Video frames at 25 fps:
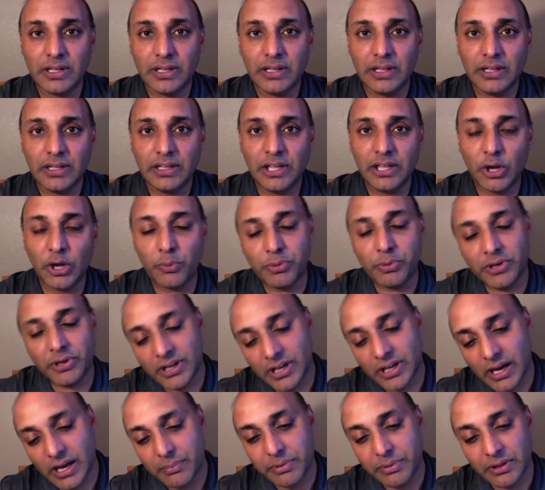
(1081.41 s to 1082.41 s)
He opened it
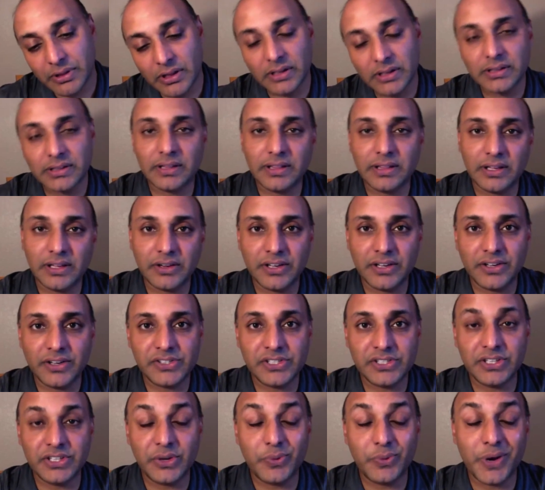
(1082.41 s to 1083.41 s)
up. He looked in there. He goes,
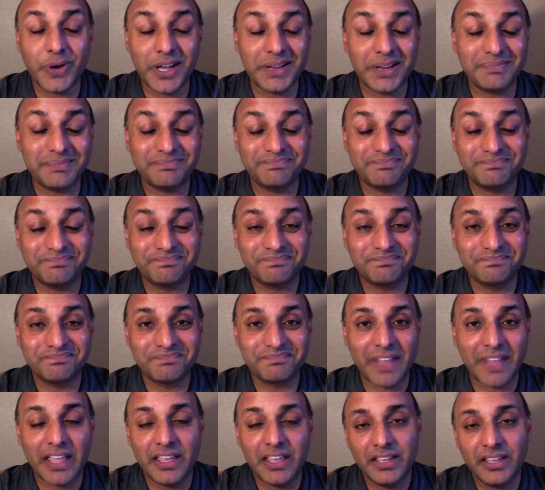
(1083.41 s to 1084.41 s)
"You know what?
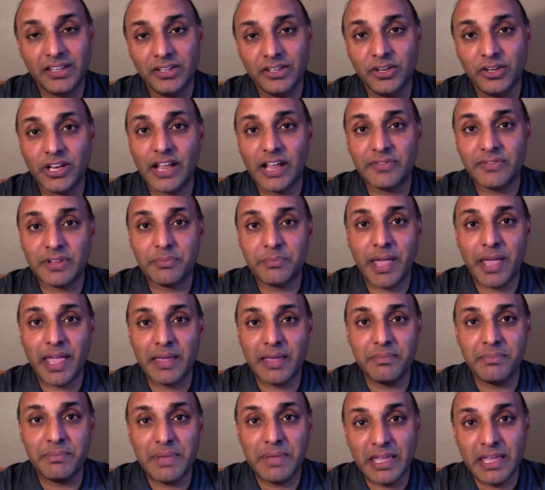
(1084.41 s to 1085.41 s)
You're going to have to pay
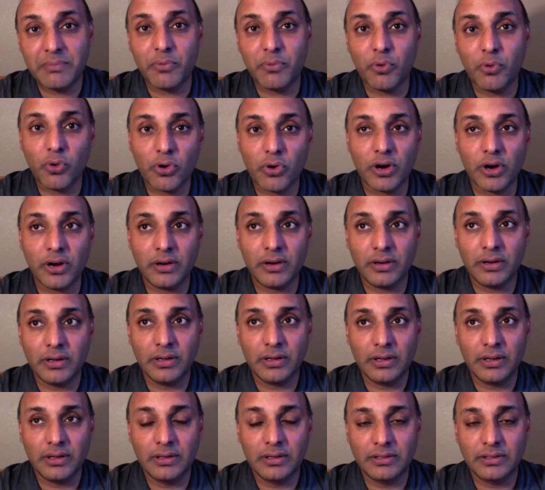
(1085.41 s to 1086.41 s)
me more
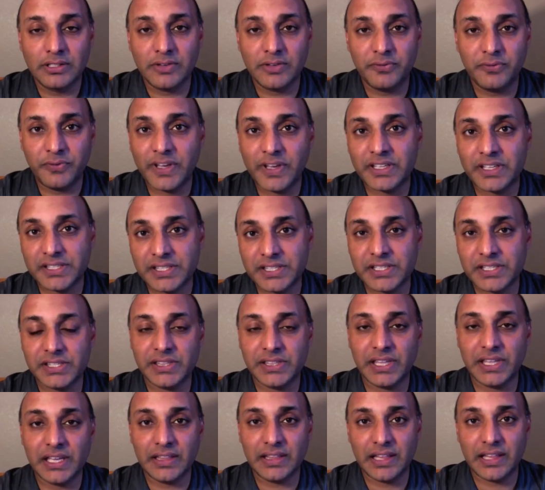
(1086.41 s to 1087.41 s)
to fix this
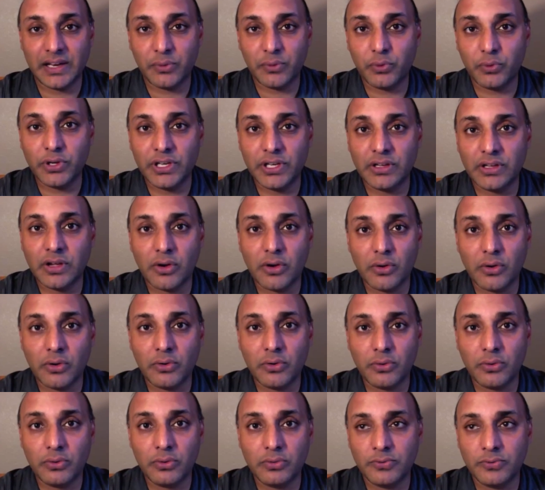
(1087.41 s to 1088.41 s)
thing than it would
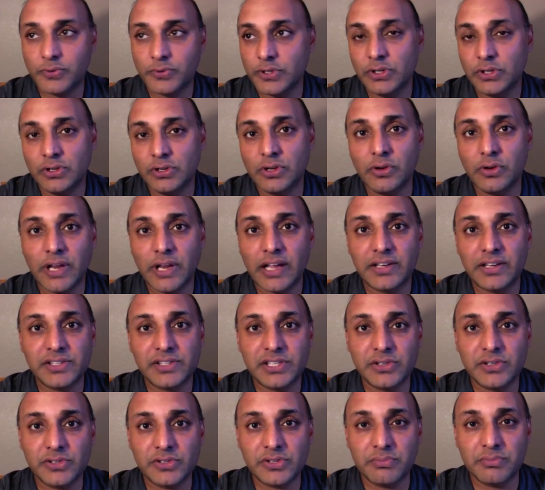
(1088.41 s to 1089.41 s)
for you to go down to
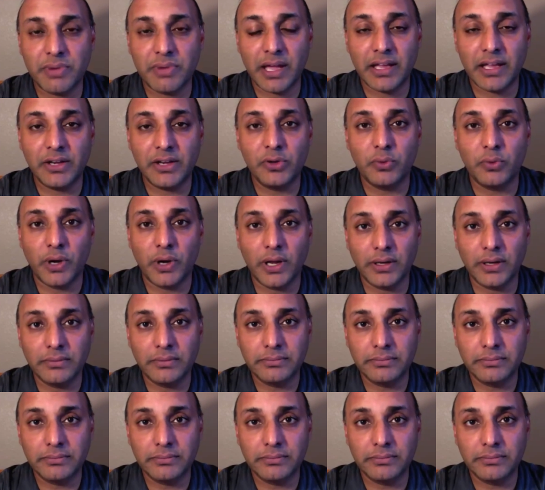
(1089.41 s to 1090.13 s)
Sears and buy a new one.